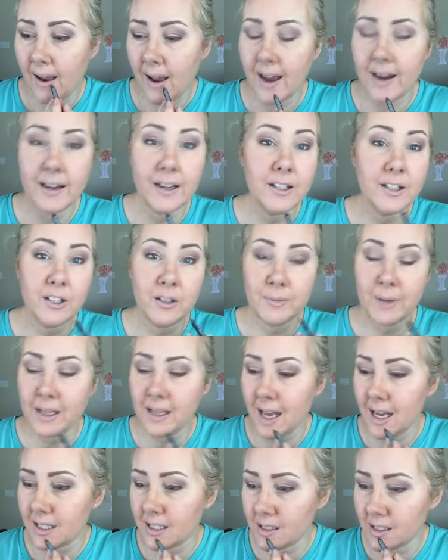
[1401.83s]
I need to do my
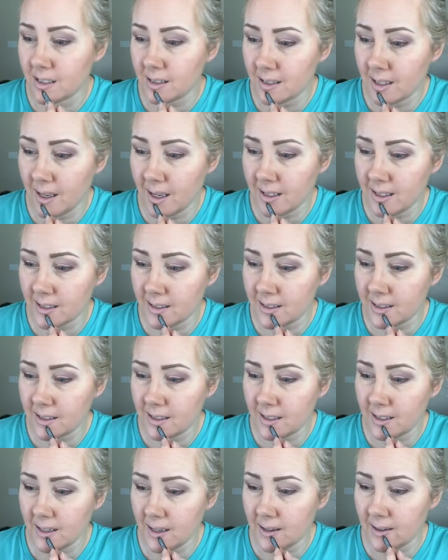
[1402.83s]
lashes.
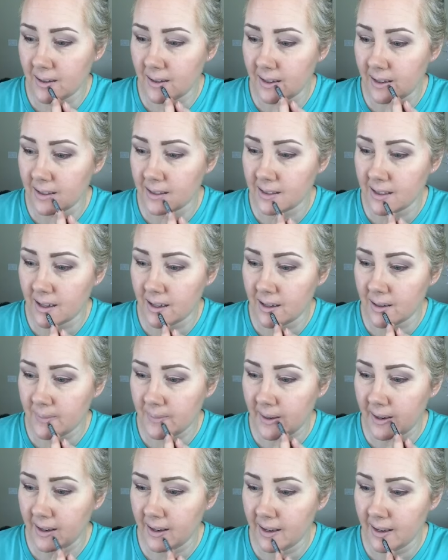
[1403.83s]
I'm getting started
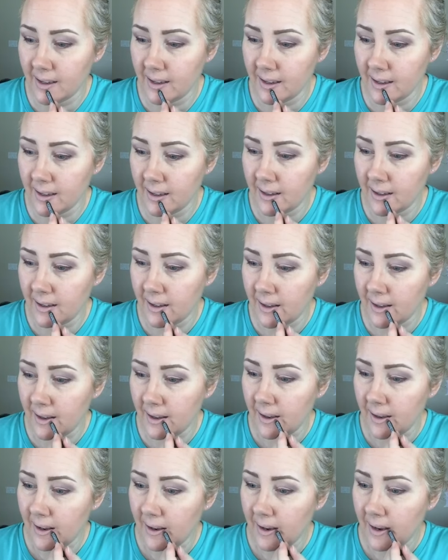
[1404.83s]
on
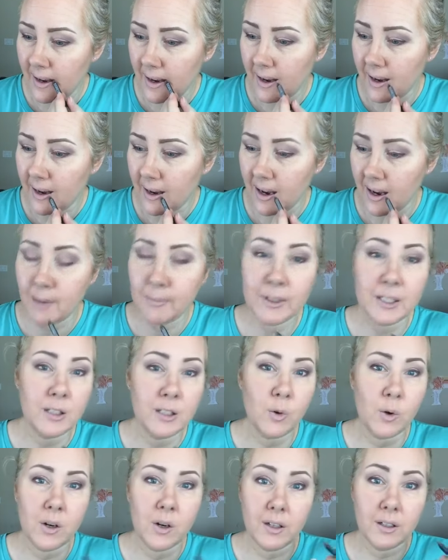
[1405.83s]
I'm a
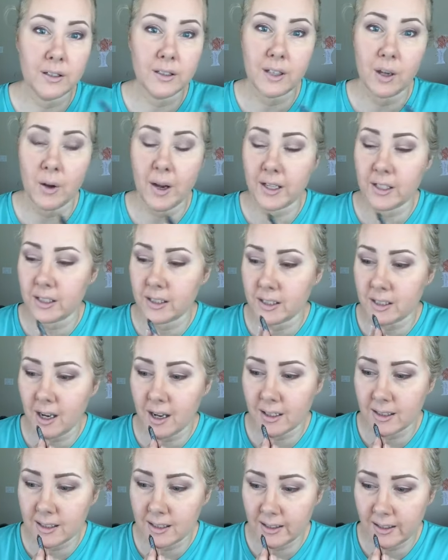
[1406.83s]
squirrel, so I just
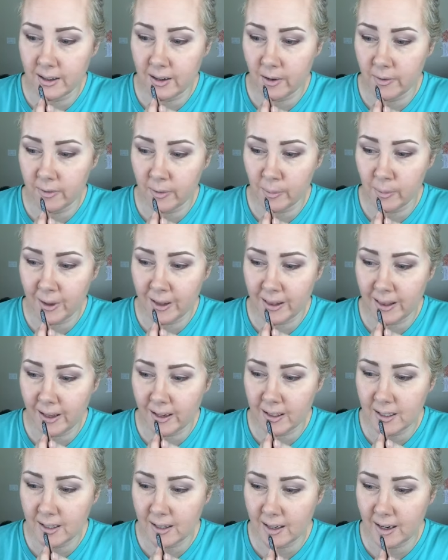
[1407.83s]
constantly go from one
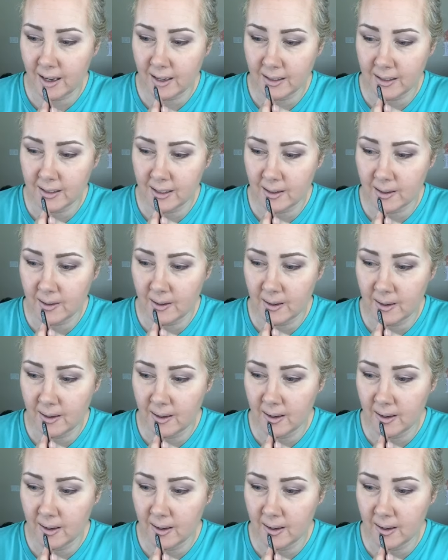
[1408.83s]
thing to the next, so.